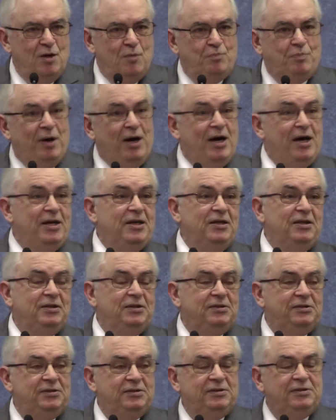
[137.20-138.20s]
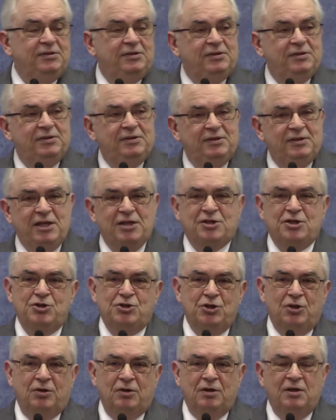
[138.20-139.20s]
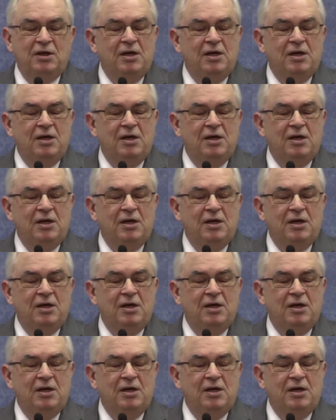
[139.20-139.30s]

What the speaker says: But that's a joke.